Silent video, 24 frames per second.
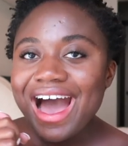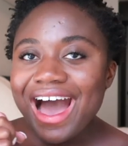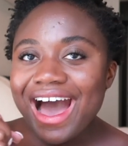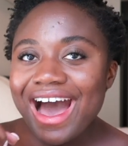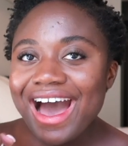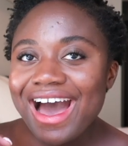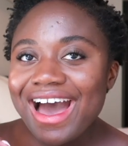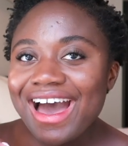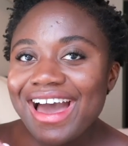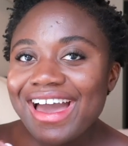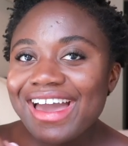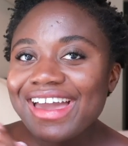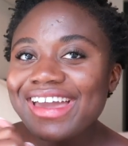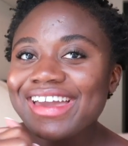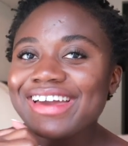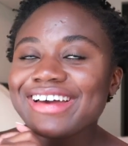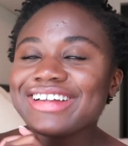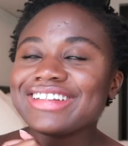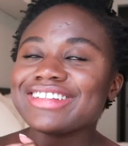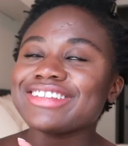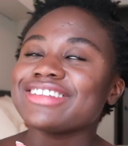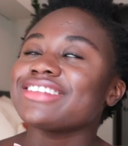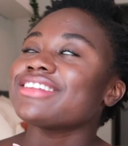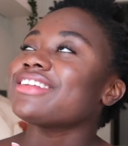I
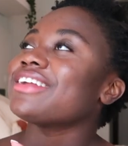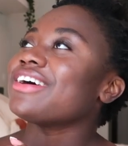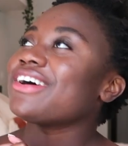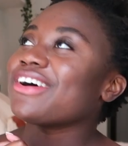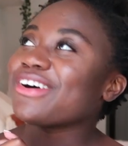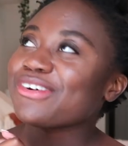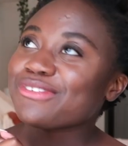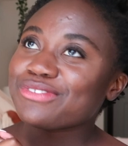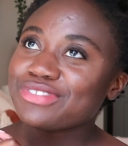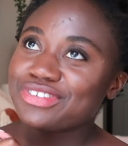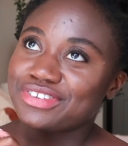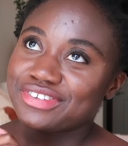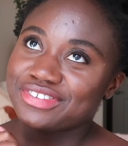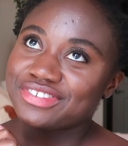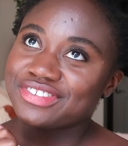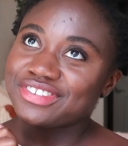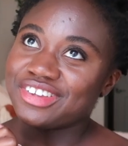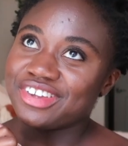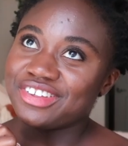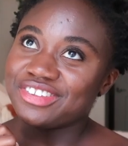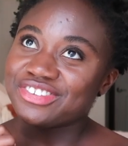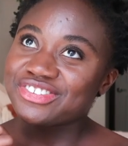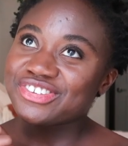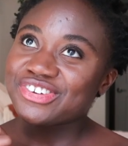love this
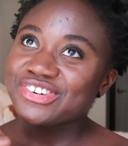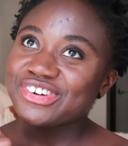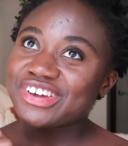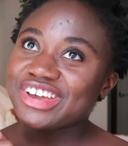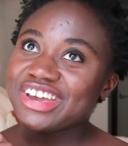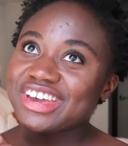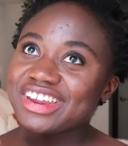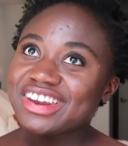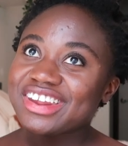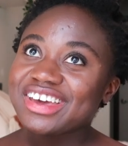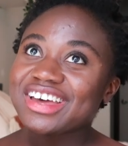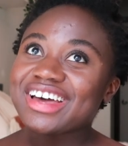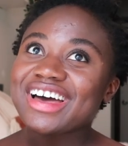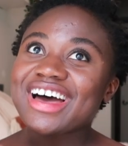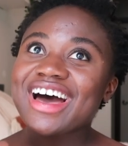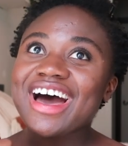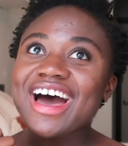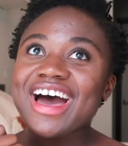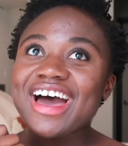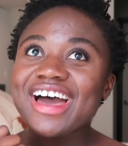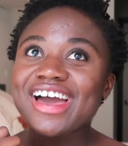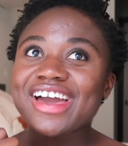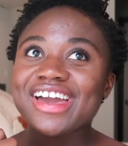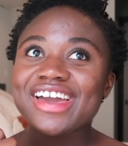sunscreen.
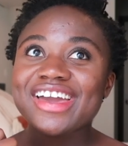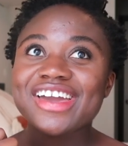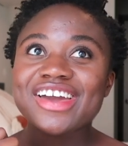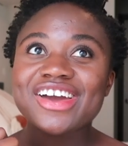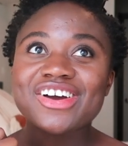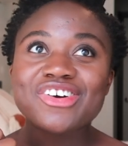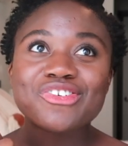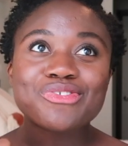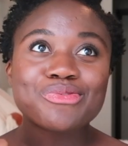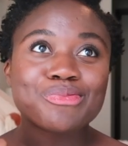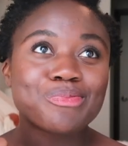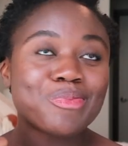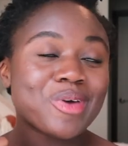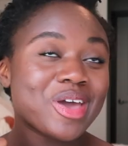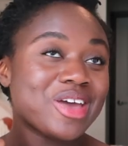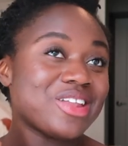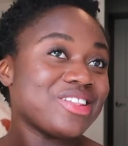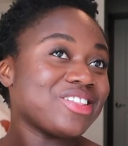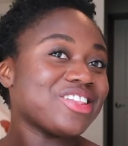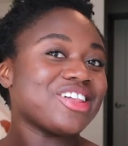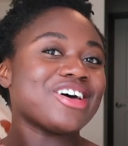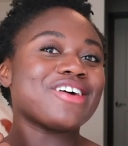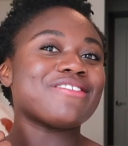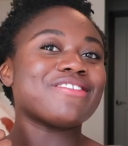I have
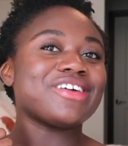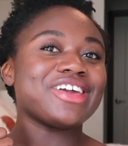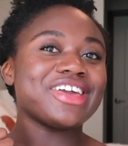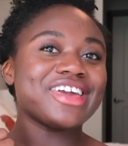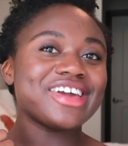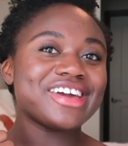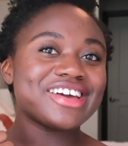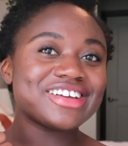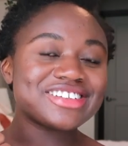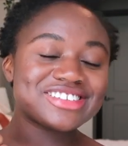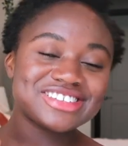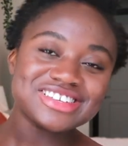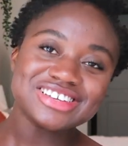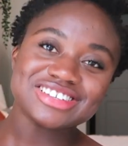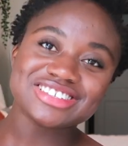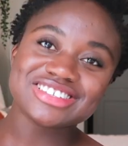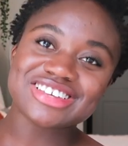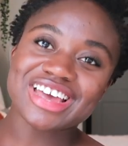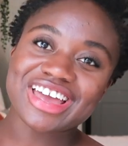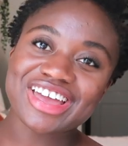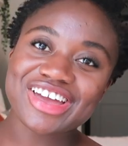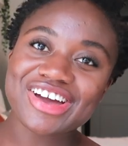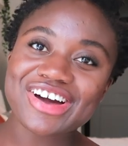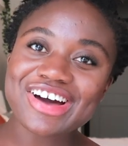been loving it since
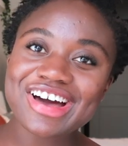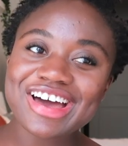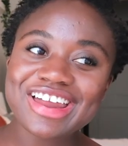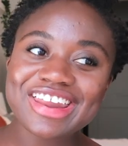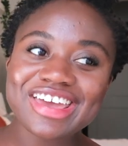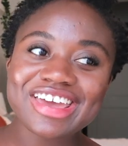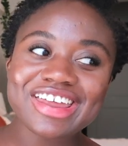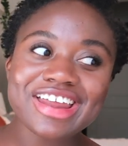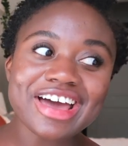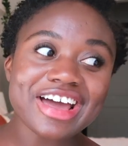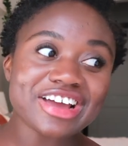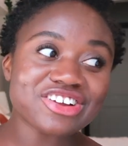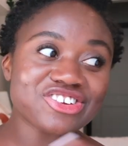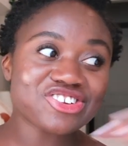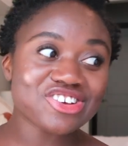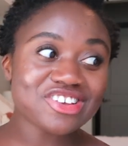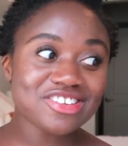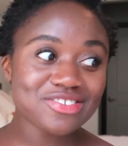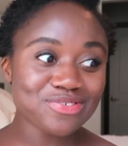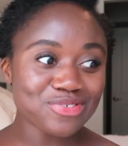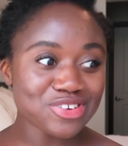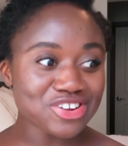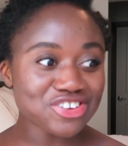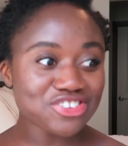I got it. I
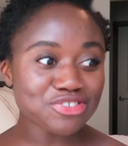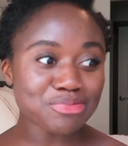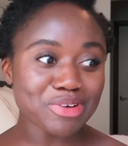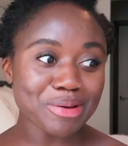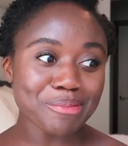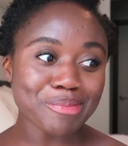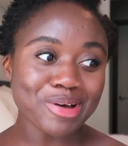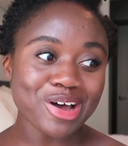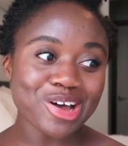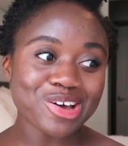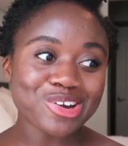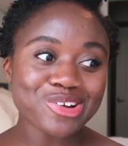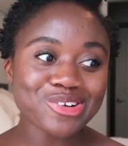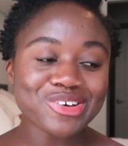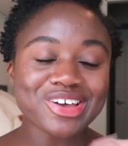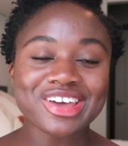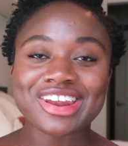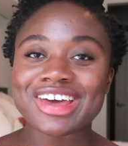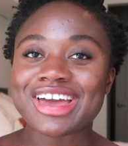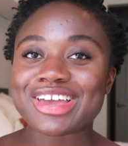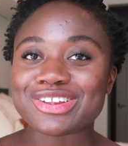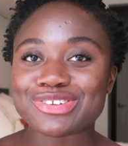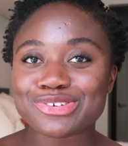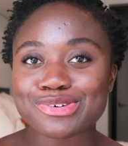just finished my bottle
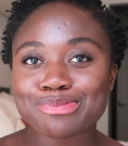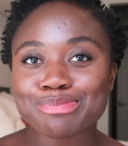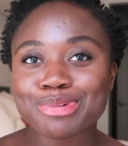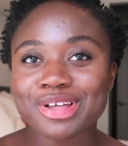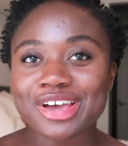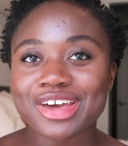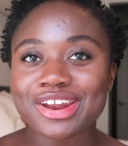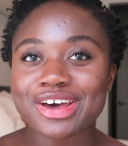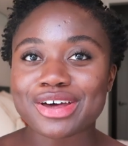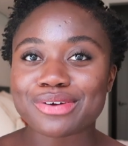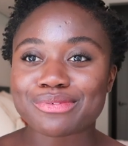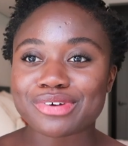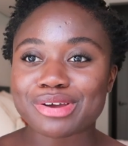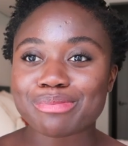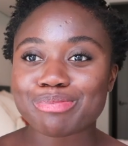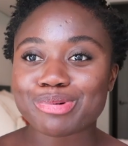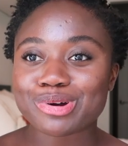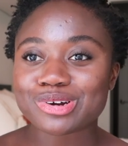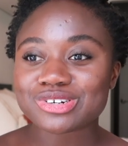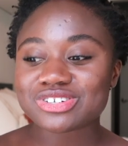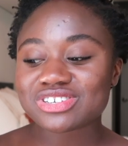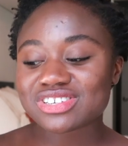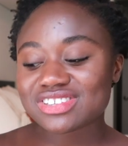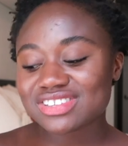and I do plan on
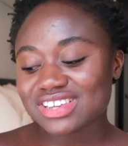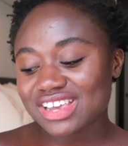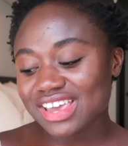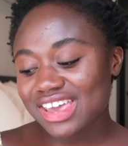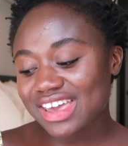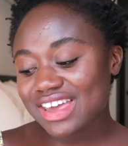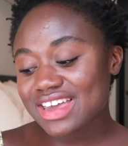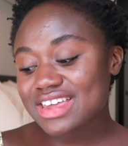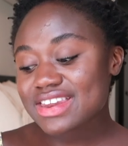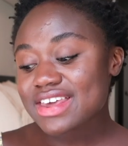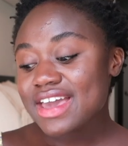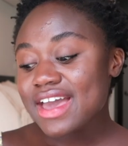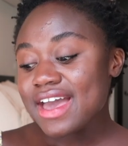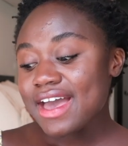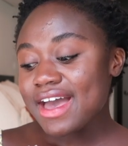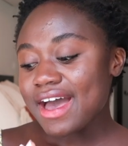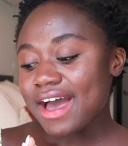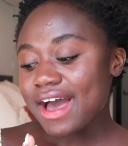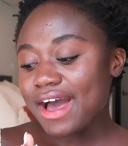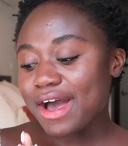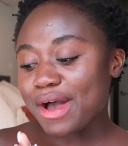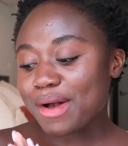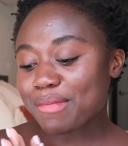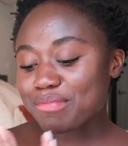repurchasing
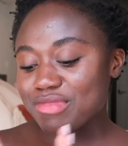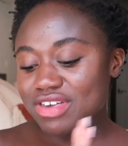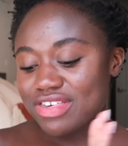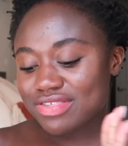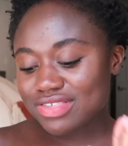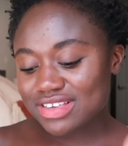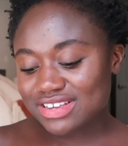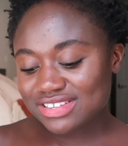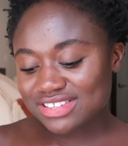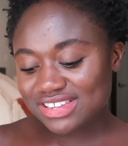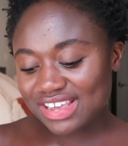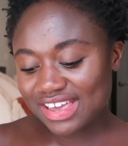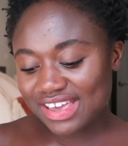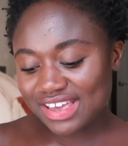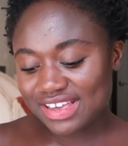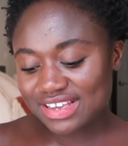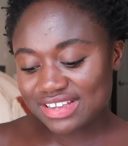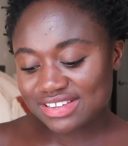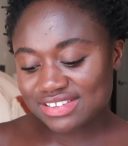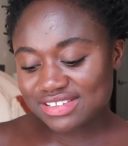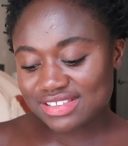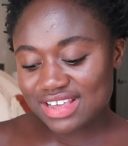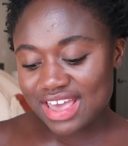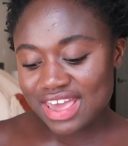it. This
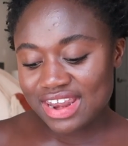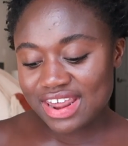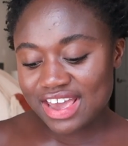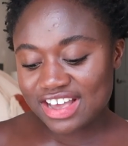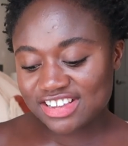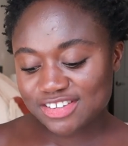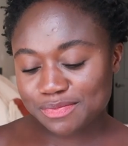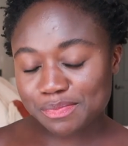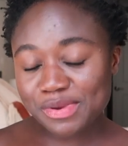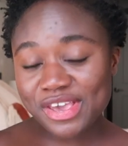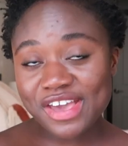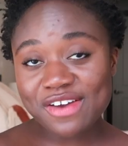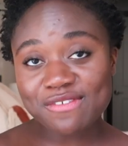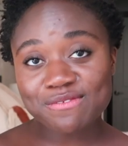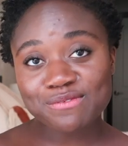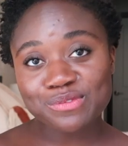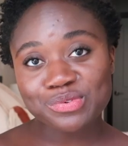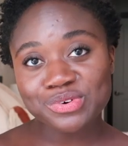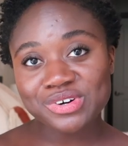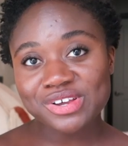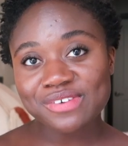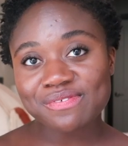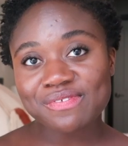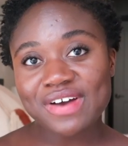is an SPF
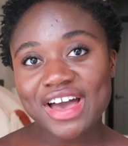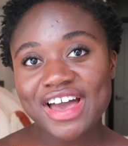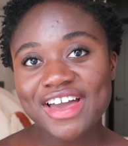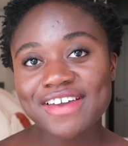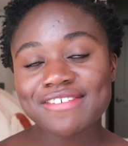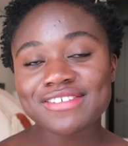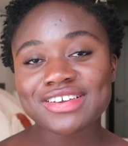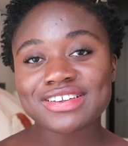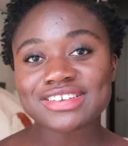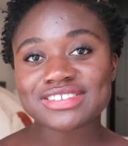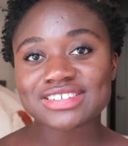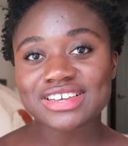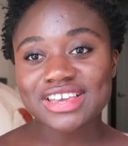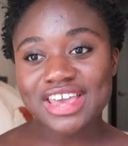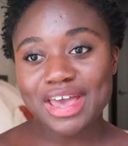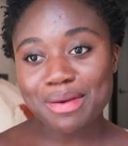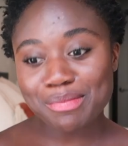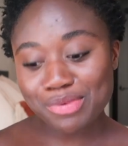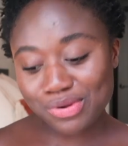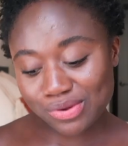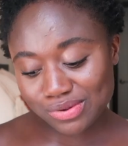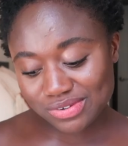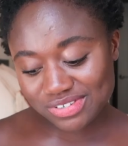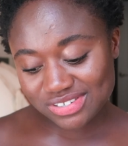45. It is a
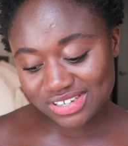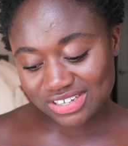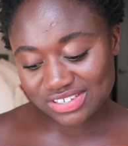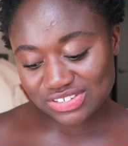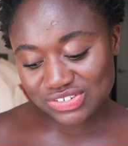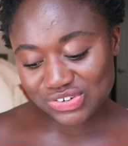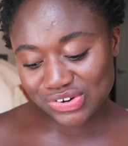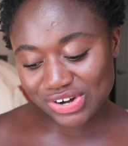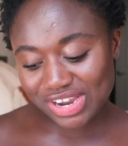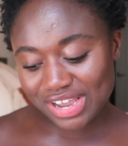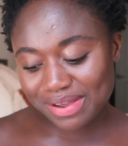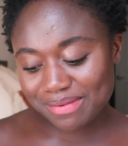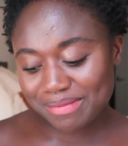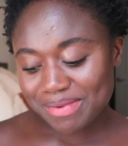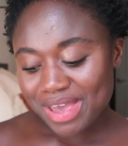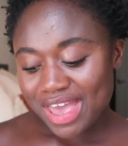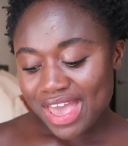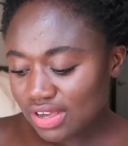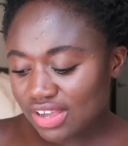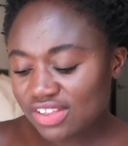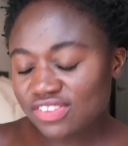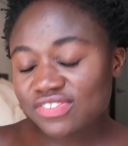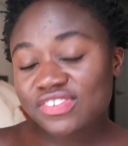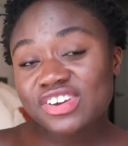chemical sunscreen.
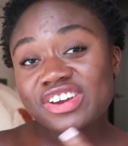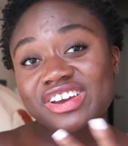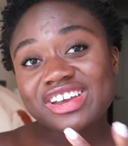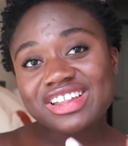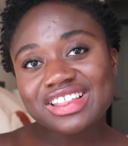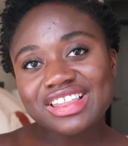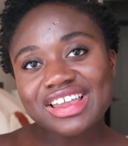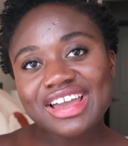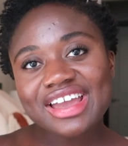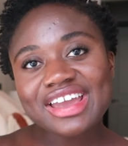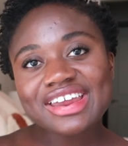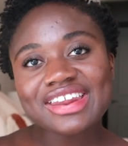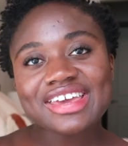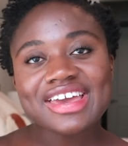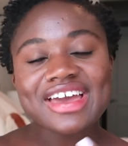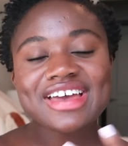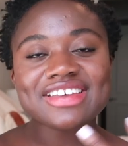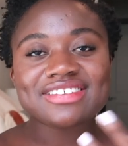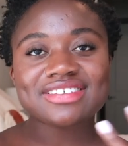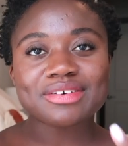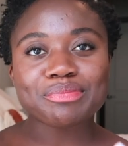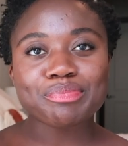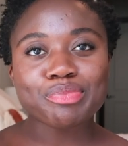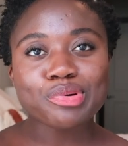It's very light. It
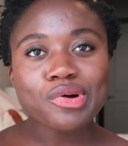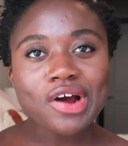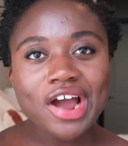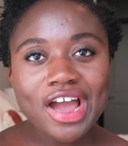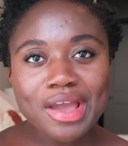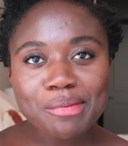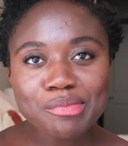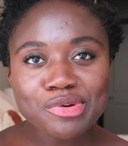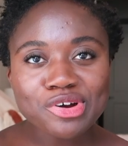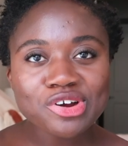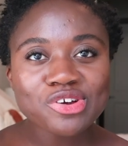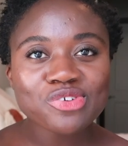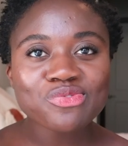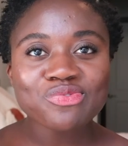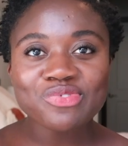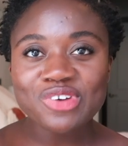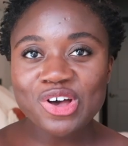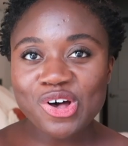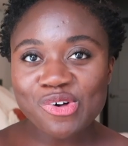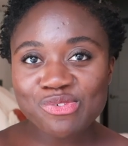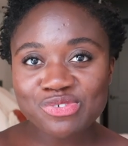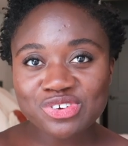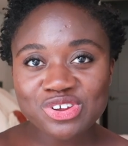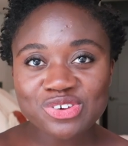has a primer
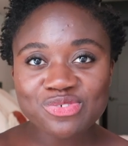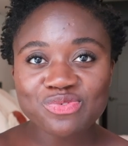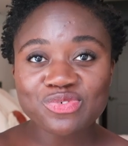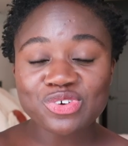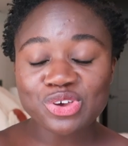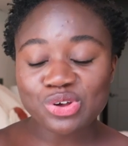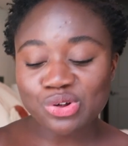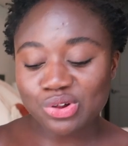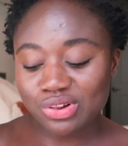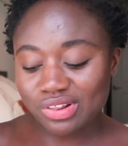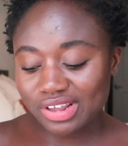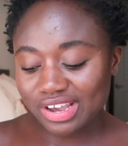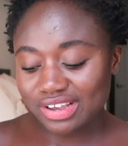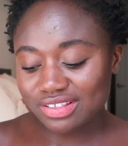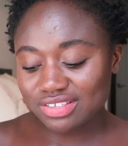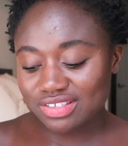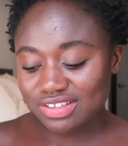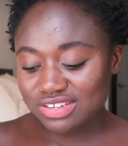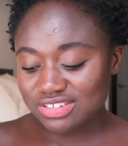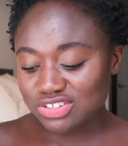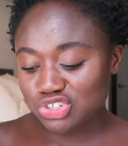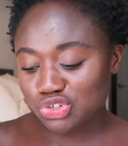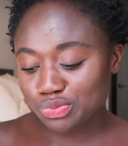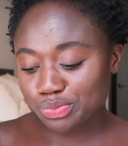velvety feel like
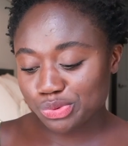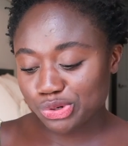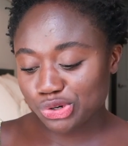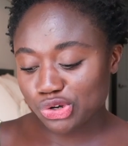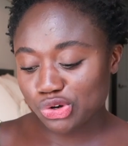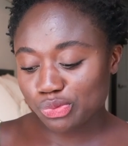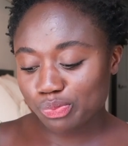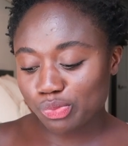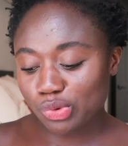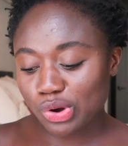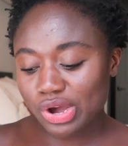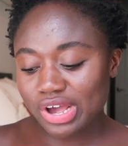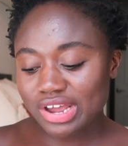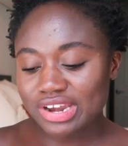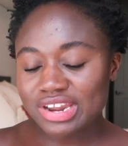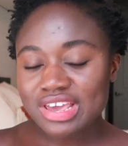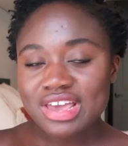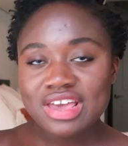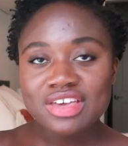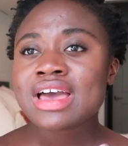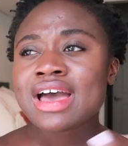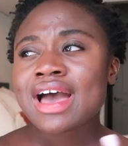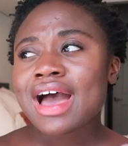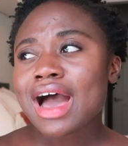the Supergoop one.
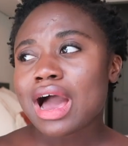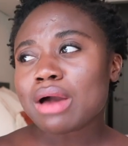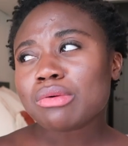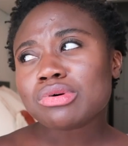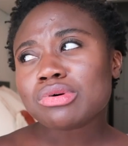I